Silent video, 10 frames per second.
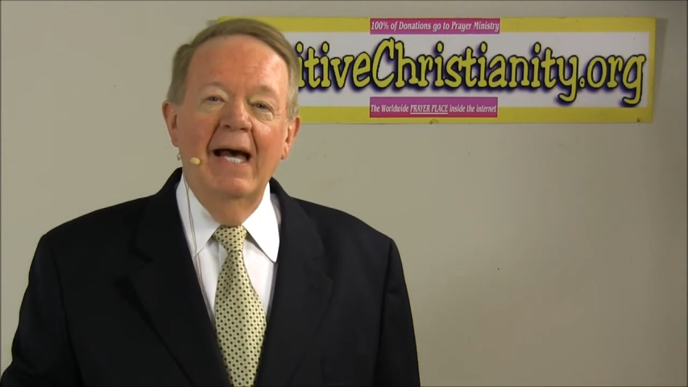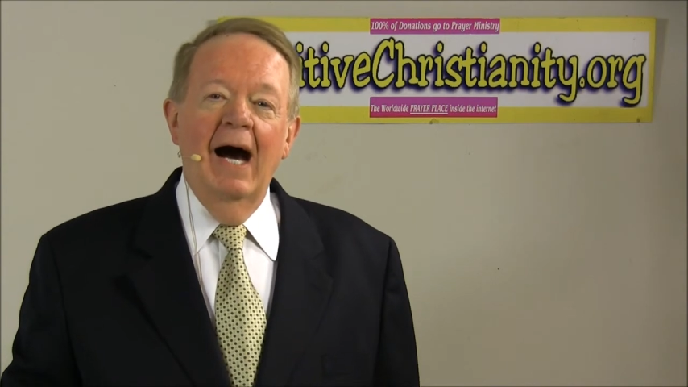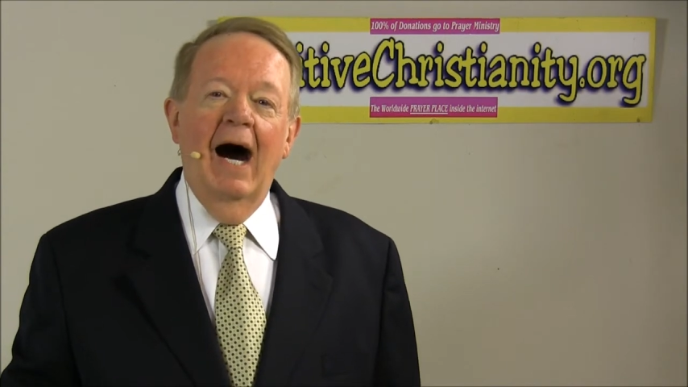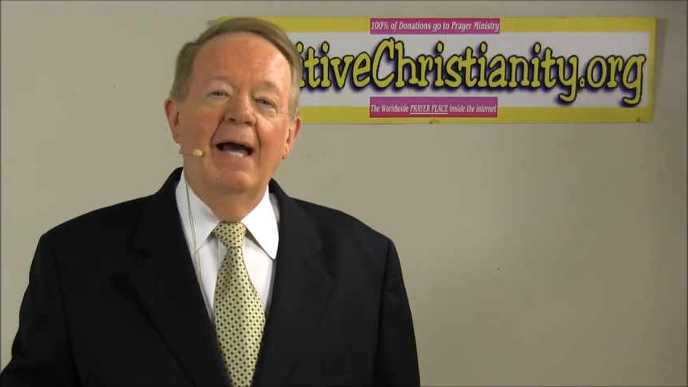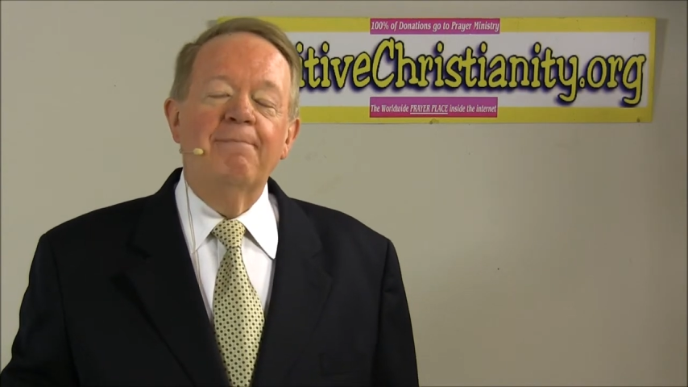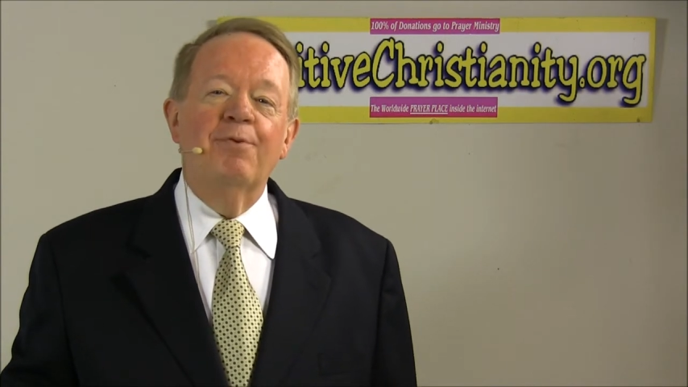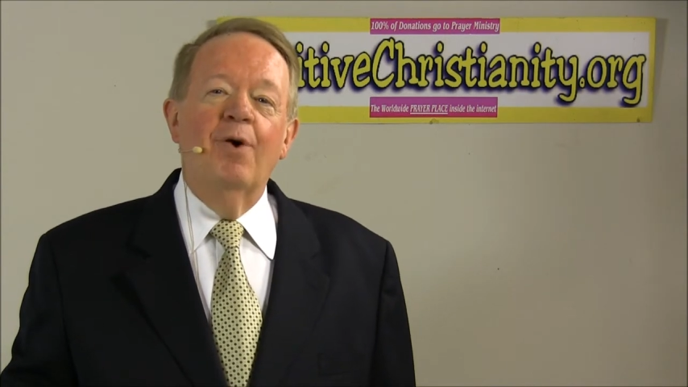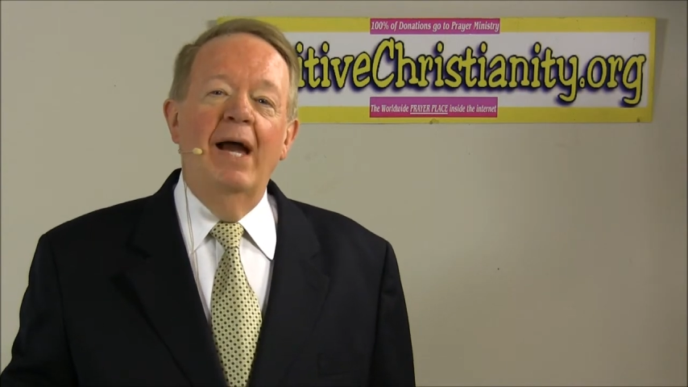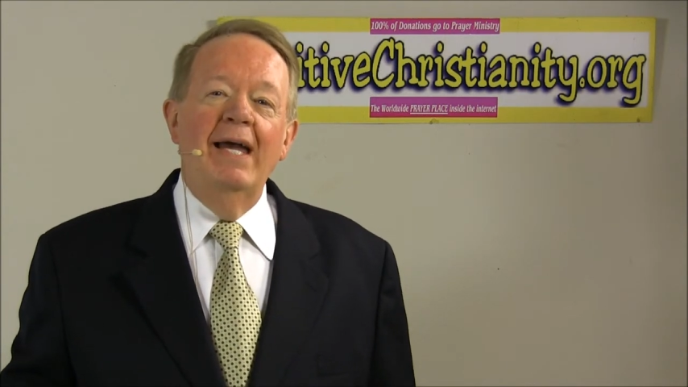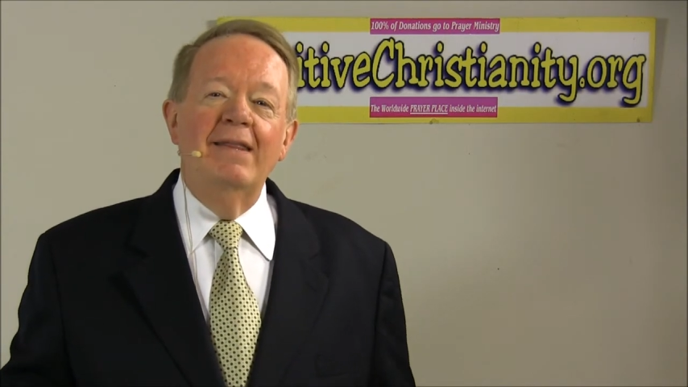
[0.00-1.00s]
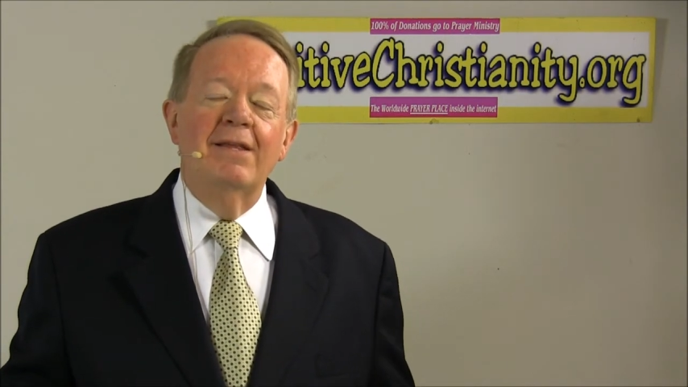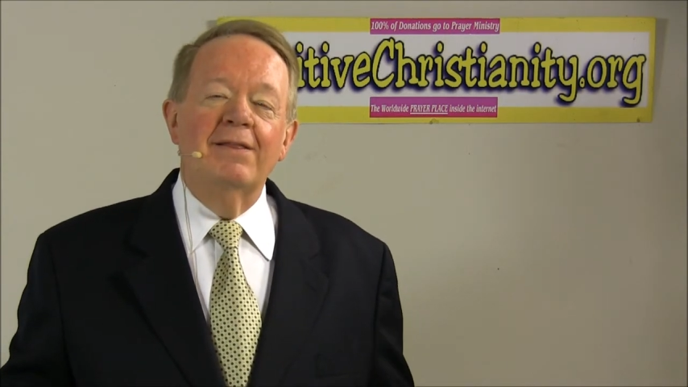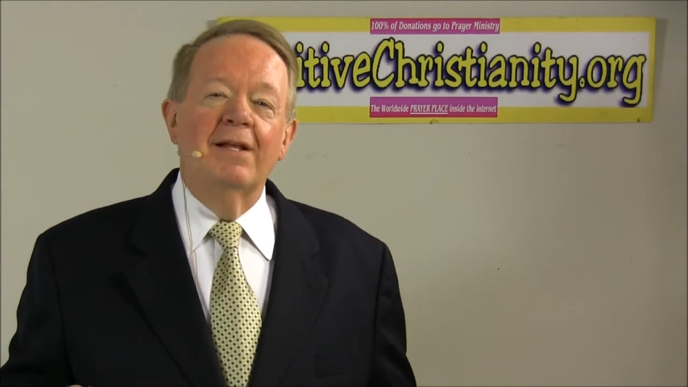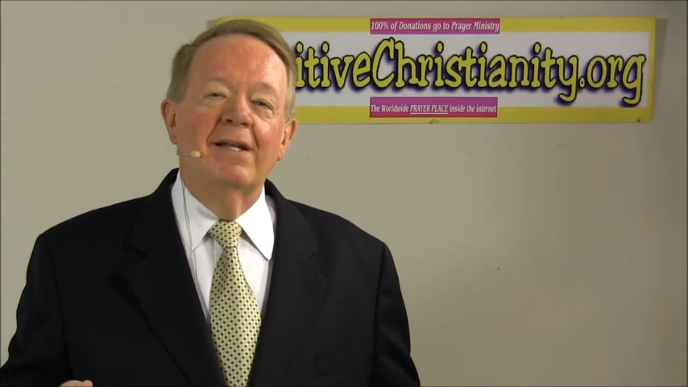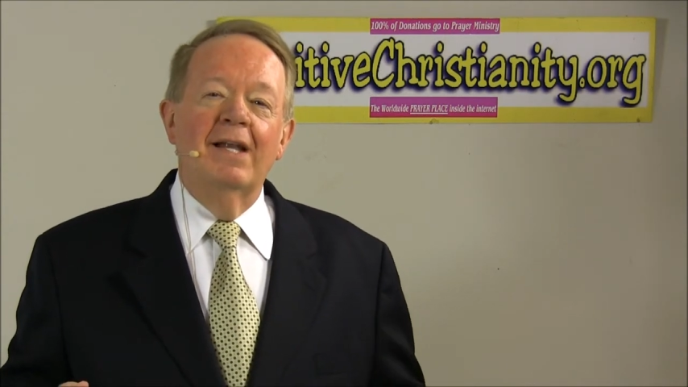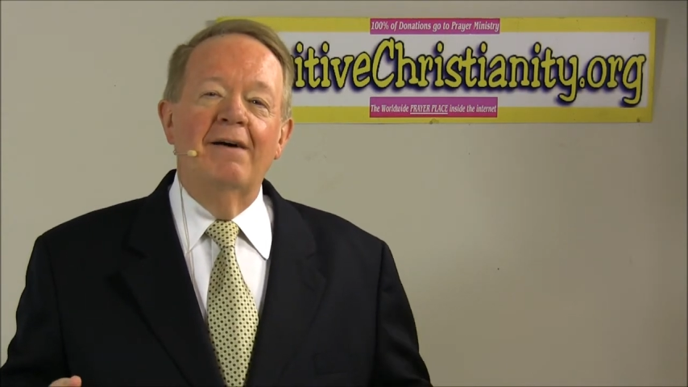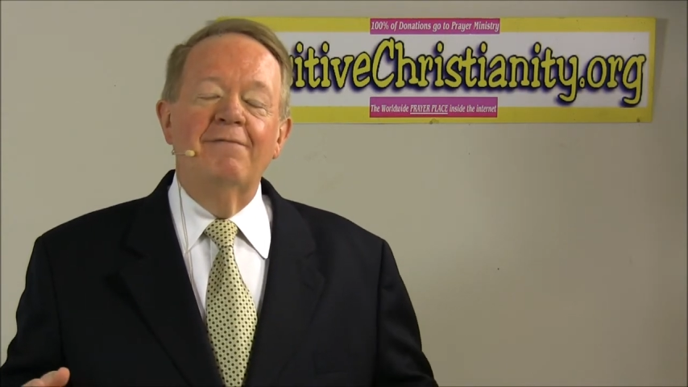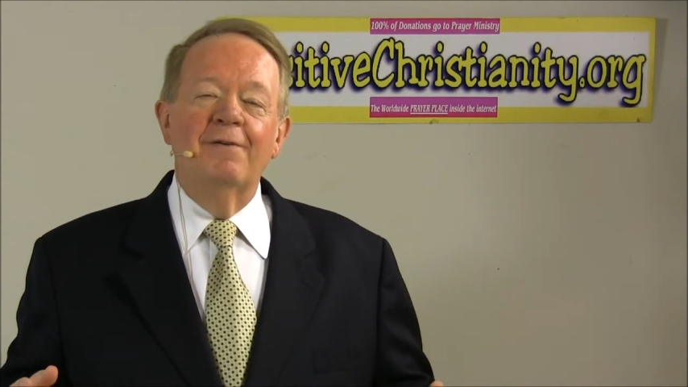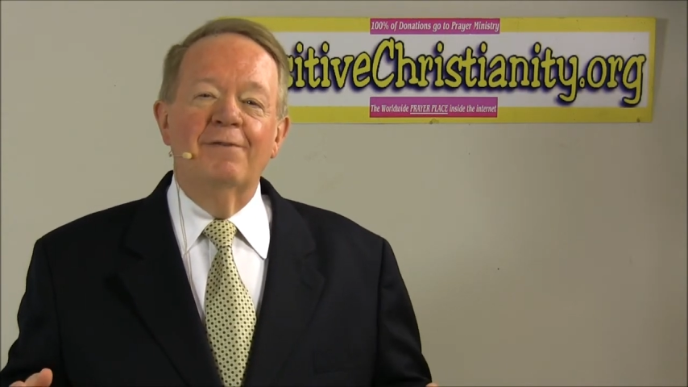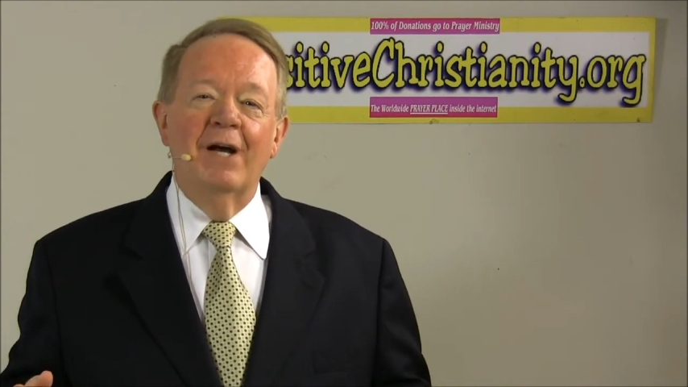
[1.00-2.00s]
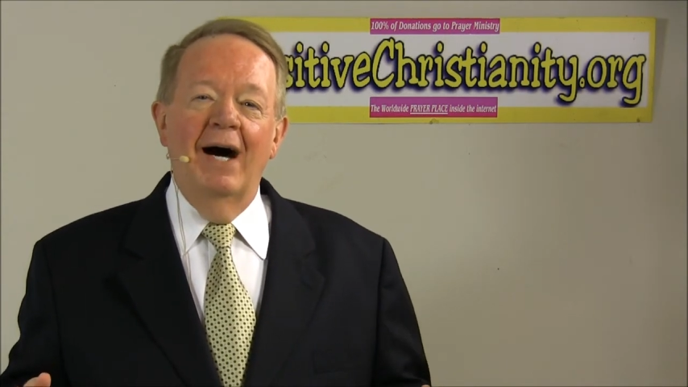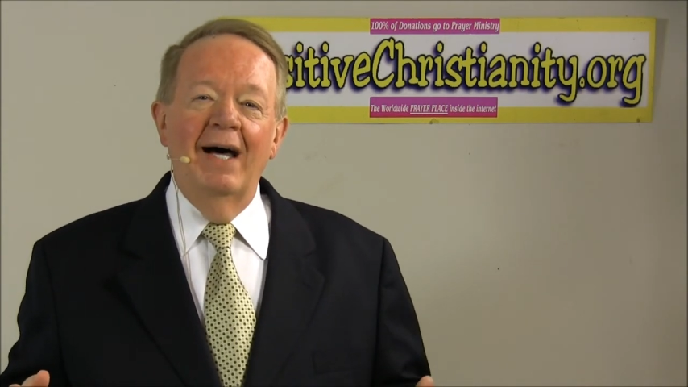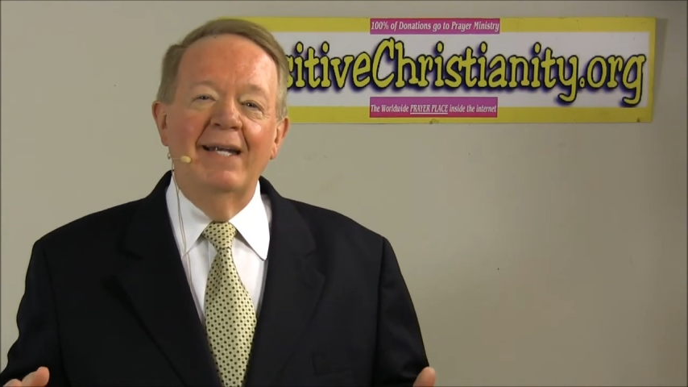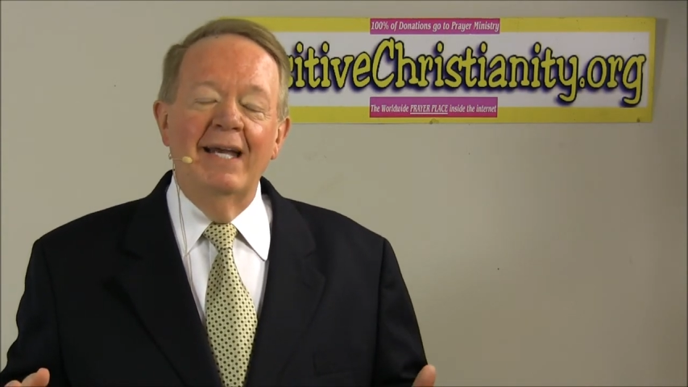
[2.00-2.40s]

I pray that the love of God